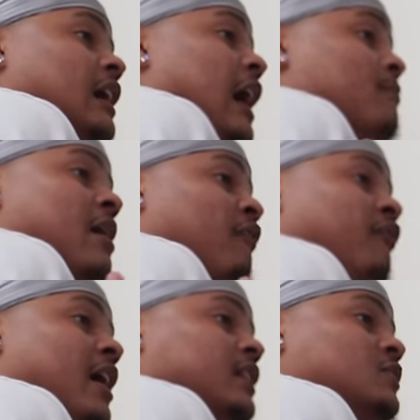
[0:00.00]
I'm
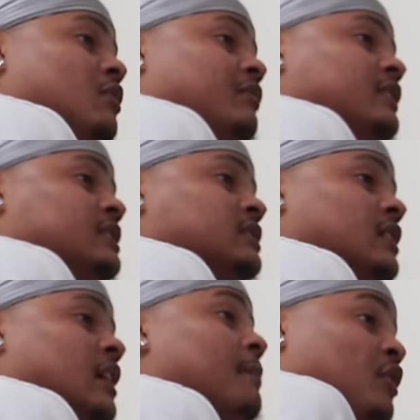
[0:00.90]
not fighting you over
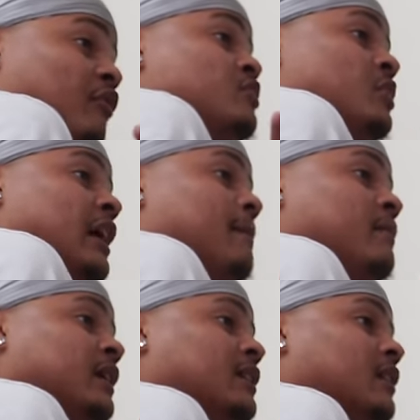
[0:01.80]
this. But if you
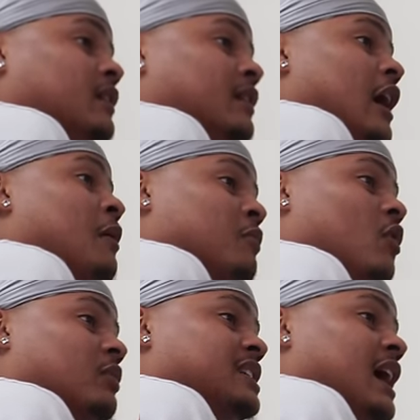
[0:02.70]
hit me, I'm
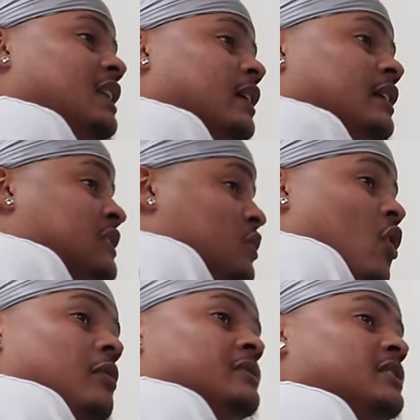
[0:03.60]
going to retaliate. That's
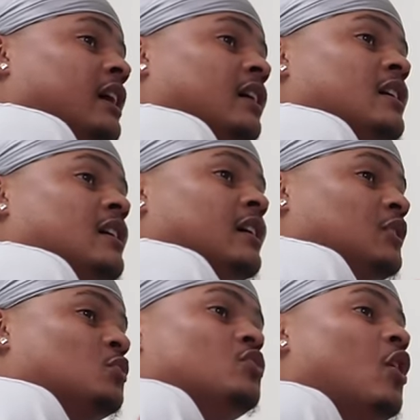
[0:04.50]
all I'm going to say.
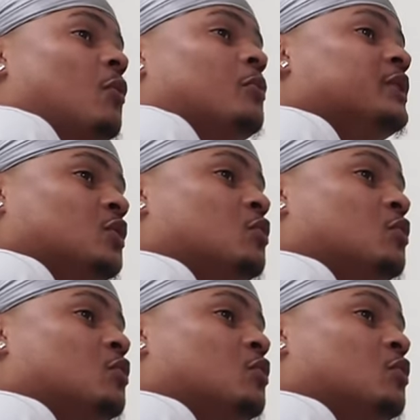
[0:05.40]
You know what we